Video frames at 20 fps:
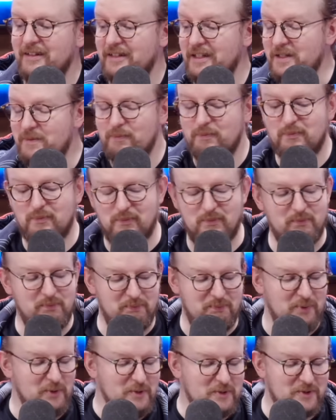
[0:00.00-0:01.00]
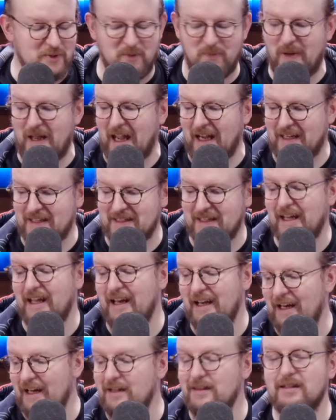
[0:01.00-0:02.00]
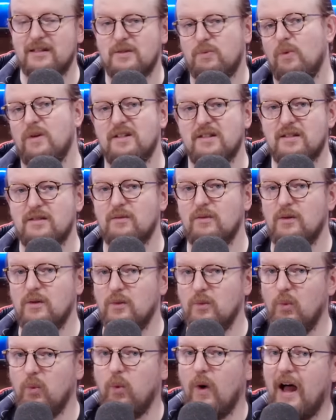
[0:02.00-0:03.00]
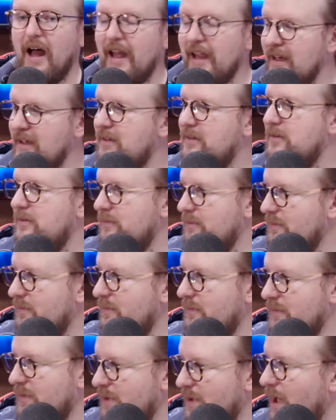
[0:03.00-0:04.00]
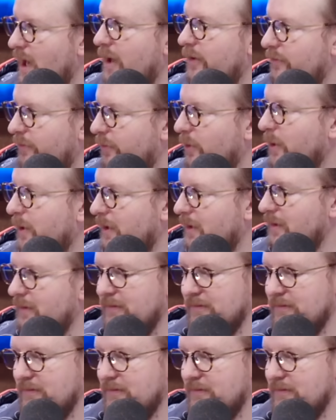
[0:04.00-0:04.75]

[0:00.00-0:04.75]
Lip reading: This booster pack is a headache. This one's wide non-foil,